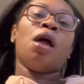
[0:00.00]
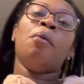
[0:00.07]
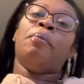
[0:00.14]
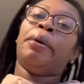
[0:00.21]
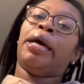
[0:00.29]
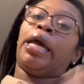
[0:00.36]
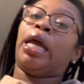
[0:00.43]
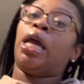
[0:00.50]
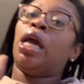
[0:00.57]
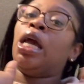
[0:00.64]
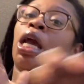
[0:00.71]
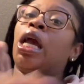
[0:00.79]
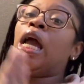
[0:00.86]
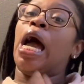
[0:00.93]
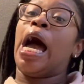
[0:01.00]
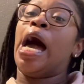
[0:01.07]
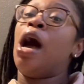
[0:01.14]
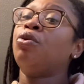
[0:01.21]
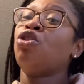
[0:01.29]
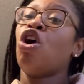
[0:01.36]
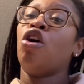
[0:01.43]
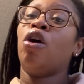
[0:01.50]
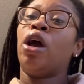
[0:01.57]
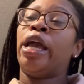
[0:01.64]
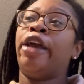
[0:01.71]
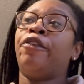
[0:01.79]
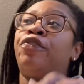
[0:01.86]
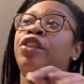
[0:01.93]
But, I don't know
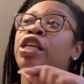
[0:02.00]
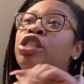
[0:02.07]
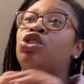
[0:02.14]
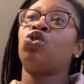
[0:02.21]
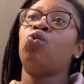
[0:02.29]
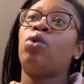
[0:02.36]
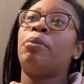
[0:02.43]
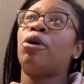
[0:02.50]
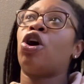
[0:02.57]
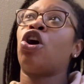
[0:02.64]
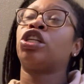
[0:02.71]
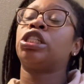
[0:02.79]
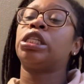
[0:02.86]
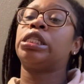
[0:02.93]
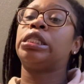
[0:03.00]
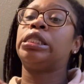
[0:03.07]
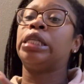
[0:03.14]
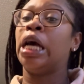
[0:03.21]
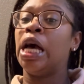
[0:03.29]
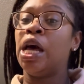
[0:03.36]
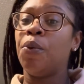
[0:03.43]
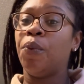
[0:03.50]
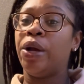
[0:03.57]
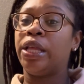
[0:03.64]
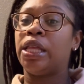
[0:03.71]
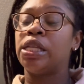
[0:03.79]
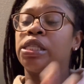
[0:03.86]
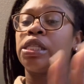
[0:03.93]
if these two women are just done
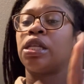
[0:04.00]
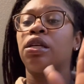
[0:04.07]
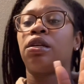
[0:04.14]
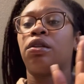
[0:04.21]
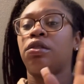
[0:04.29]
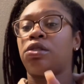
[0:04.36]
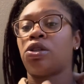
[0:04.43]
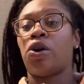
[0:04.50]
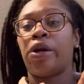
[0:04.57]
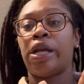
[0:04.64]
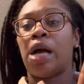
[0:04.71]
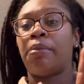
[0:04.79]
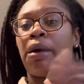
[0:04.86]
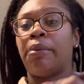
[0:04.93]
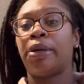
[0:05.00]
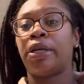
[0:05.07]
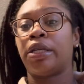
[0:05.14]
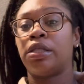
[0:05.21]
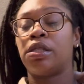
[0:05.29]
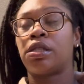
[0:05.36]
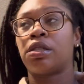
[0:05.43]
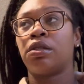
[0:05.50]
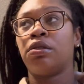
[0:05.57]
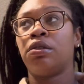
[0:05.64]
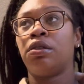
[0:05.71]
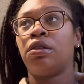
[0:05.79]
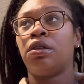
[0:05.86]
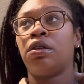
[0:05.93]
with his. Sorry, y'all, my birds.
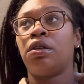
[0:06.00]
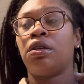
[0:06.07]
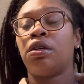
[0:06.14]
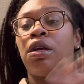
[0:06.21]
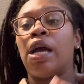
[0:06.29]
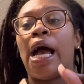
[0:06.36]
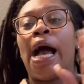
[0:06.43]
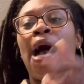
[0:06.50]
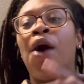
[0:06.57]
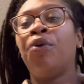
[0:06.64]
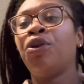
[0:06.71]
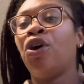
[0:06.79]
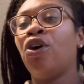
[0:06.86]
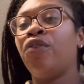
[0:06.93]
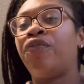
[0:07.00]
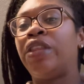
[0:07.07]
I don't know if